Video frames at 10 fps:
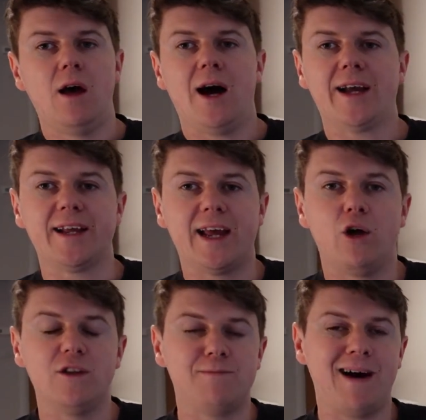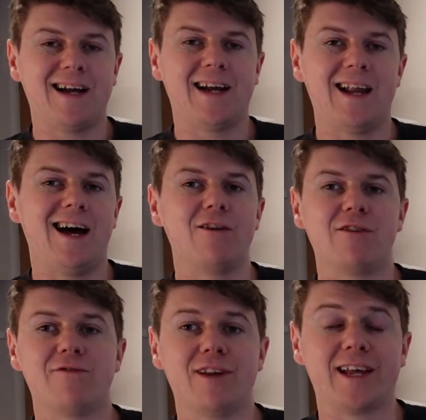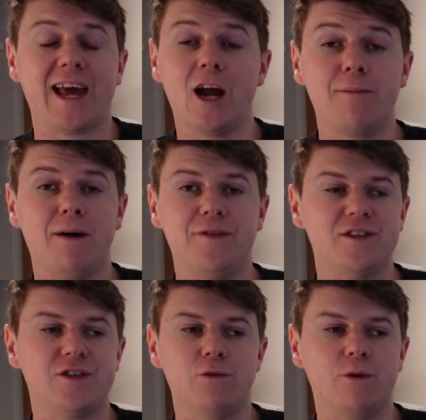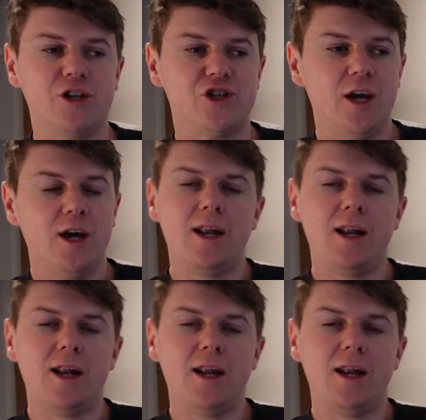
I can get all this back again. I don't even really care about this too much.